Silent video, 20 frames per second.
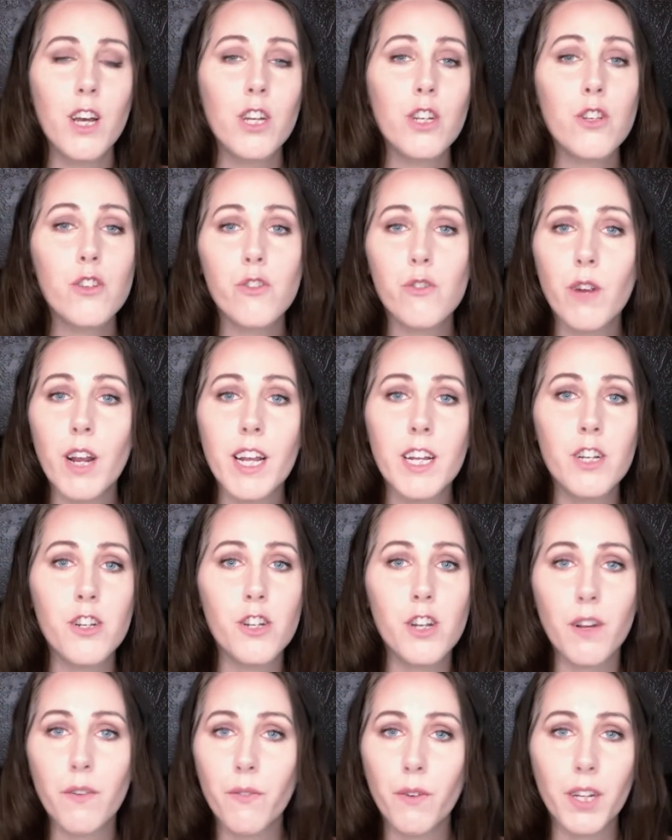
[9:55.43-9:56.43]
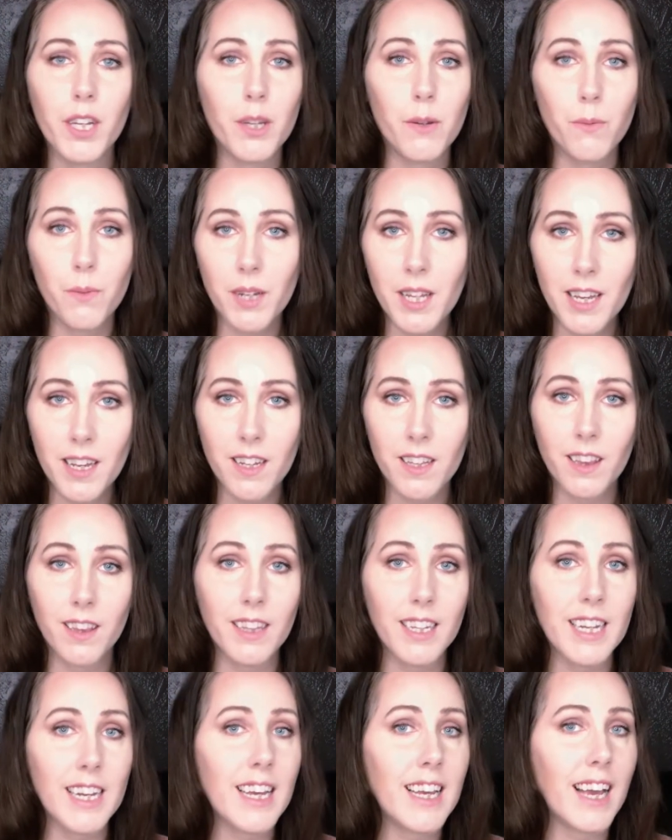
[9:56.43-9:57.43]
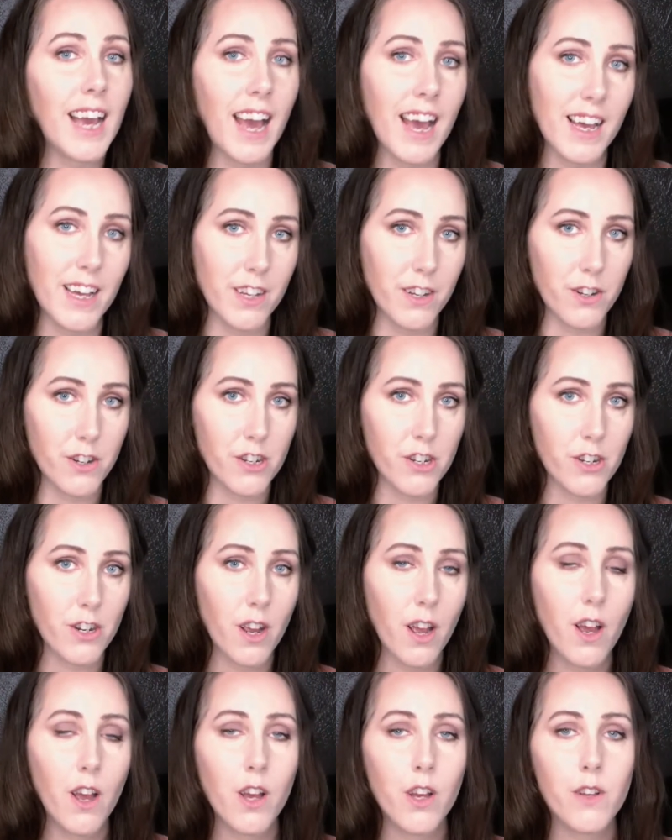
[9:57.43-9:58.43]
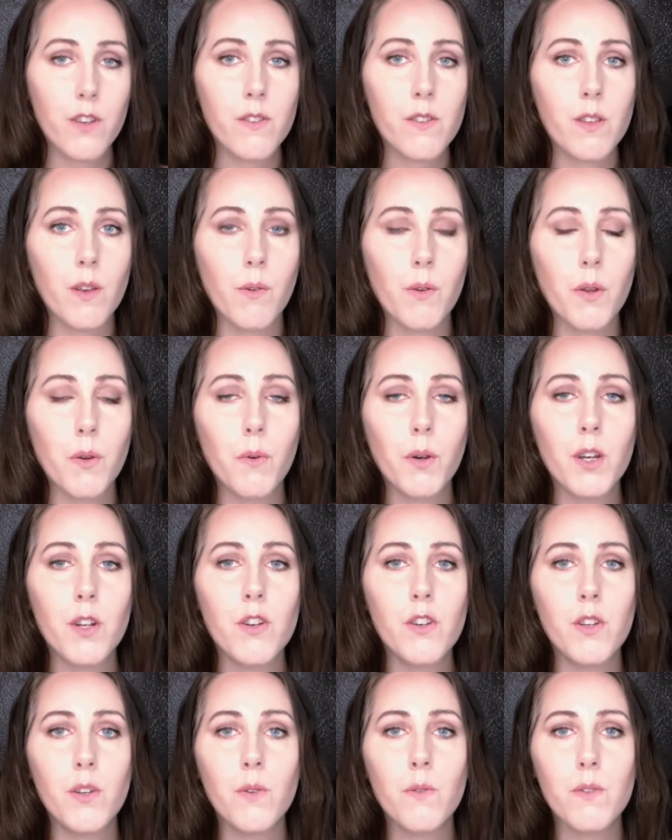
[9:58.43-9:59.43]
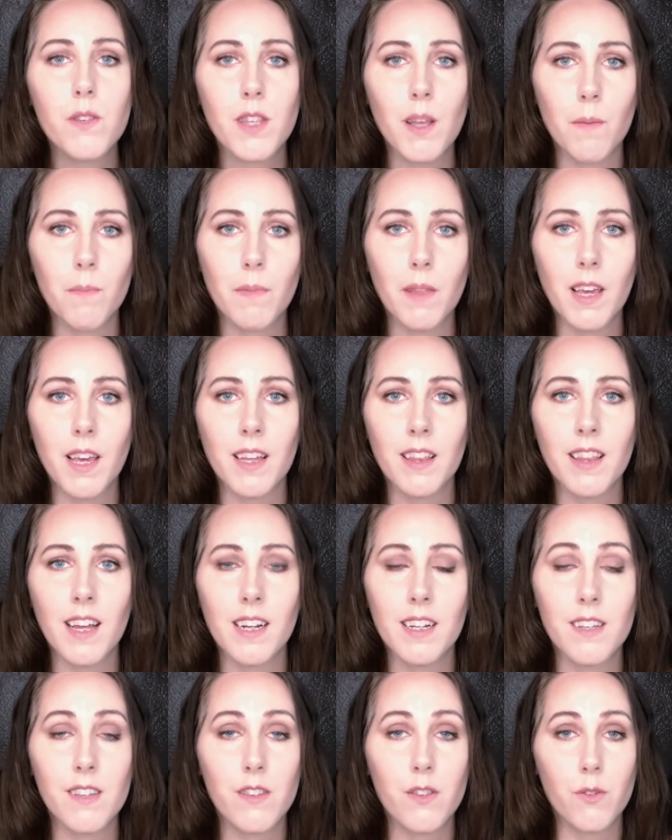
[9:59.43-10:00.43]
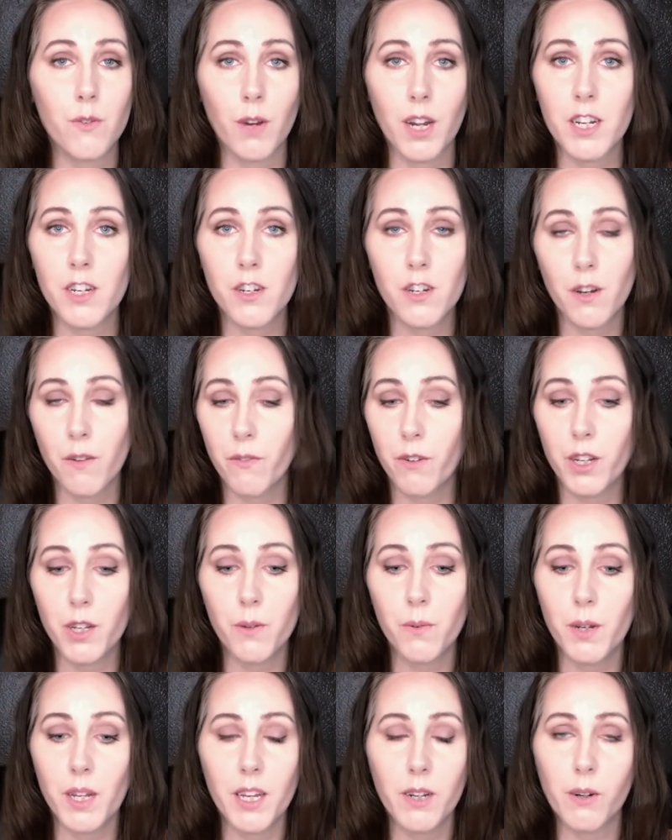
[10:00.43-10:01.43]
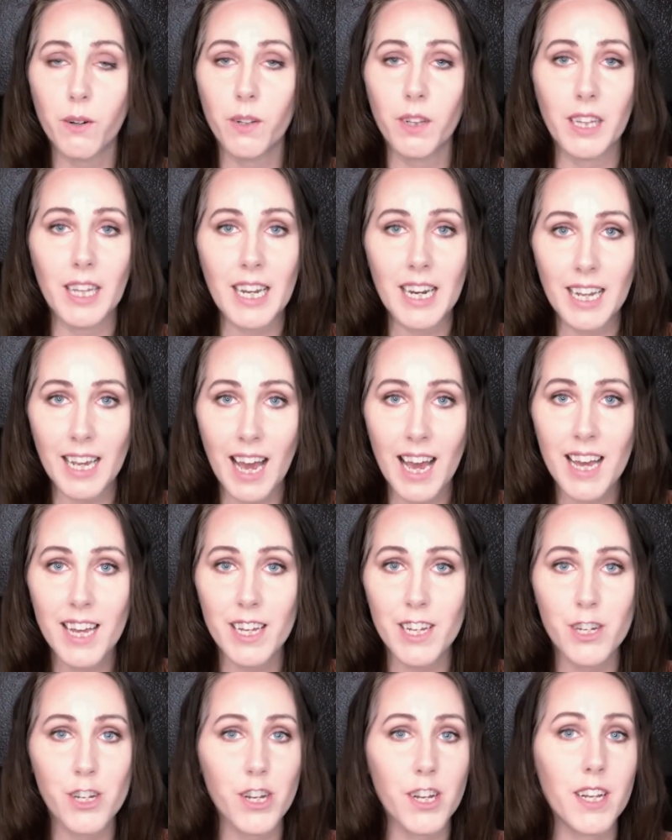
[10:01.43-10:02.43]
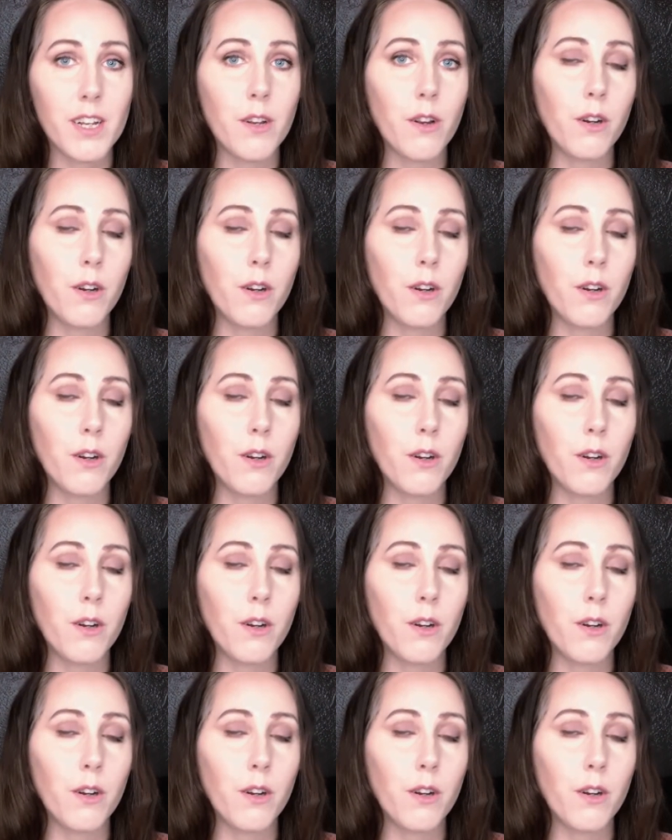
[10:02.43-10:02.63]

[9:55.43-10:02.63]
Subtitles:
strange, different, unique, leading edge. So you could do something that is strange, different, unique, or leading edge in